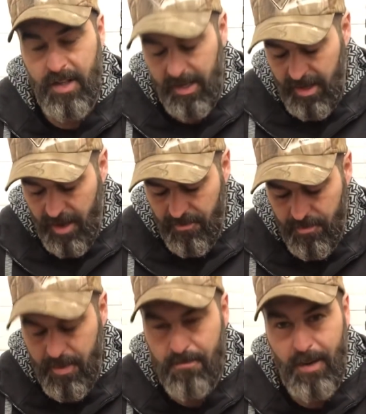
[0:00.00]
that knife would
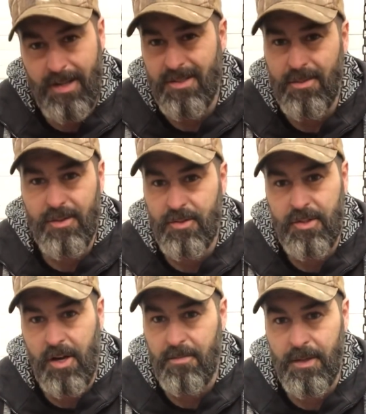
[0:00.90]
be impossible to
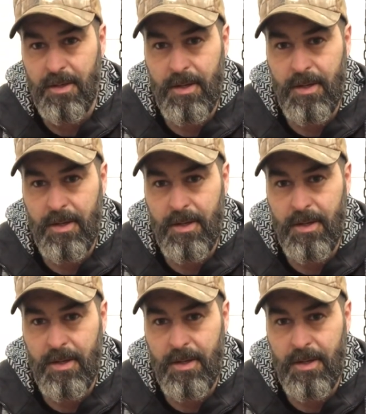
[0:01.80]
sharpen.